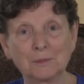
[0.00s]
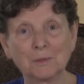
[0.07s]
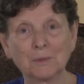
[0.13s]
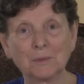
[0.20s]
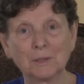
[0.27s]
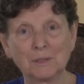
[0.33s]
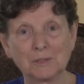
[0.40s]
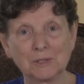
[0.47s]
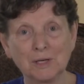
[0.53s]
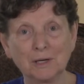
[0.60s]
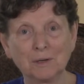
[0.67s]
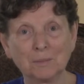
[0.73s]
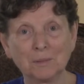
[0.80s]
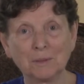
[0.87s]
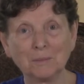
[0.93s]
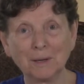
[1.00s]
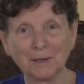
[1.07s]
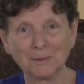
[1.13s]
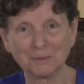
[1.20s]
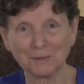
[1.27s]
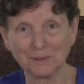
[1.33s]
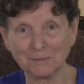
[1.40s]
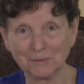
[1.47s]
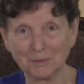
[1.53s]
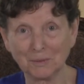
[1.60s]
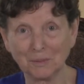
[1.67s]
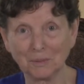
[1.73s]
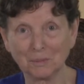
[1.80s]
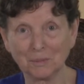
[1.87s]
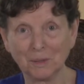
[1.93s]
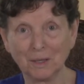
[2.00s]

already set up in my own living room